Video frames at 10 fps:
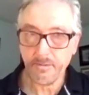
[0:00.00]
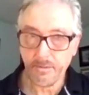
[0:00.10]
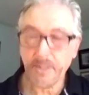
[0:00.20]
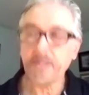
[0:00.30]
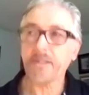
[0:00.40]

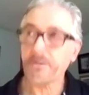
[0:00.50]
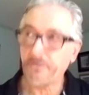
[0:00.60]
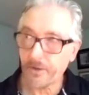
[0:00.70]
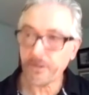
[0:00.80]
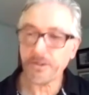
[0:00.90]
right, as a
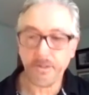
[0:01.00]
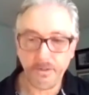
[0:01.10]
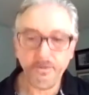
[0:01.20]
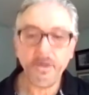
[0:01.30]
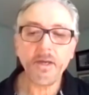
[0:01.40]
function
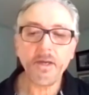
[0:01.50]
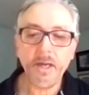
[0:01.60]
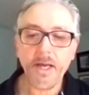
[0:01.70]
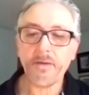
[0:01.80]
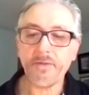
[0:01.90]
of
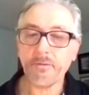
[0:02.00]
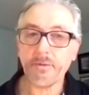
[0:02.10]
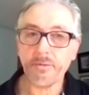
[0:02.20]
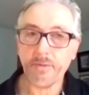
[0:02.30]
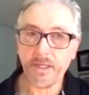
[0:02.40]
how they
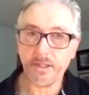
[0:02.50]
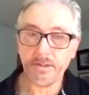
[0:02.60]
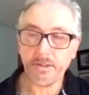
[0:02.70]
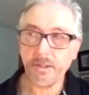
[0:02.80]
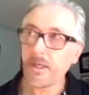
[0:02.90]
were raised.